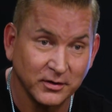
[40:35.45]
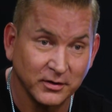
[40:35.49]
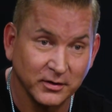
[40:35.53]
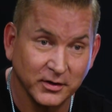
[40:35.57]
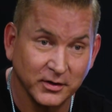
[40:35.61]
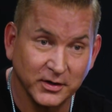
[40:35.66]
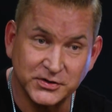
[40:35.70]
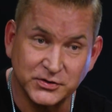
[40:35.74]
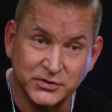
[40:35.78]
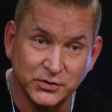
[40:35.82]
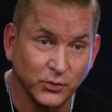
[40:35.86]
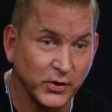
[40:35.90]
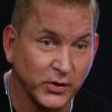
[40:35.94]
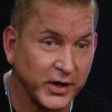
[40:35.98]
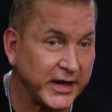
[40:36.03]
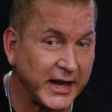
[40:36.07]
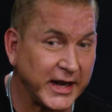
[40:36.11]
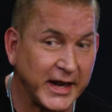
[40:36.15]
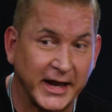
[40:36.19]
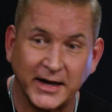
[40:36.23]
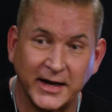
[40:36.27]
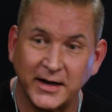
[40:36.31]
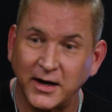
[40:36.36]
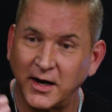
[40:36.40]
because the way
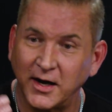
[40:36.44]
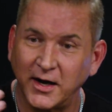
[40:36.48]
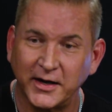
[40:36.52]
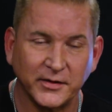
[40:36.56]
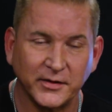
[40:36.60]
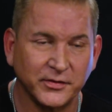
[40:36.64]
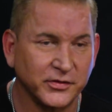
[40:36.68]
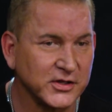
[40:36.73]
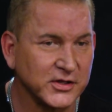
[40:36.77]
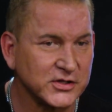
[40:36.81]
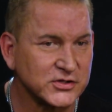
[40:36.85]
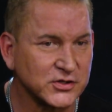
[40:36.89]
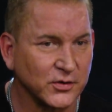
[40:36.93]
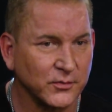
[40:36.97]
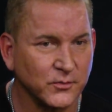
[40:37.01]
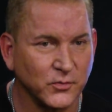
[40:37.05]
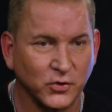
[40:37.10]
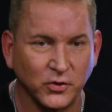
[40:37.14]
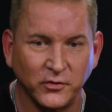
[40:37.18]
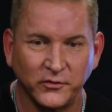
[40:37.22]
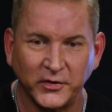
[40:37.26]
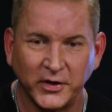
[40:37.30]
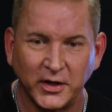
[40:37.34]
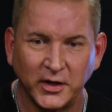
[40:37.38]
AI and things are
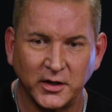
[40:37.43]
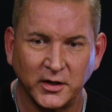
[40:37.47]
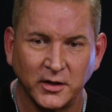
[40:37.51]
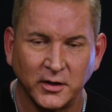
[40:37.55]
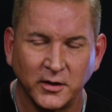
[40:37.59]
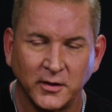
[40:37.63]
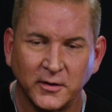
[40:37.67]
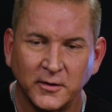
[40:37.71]
moving,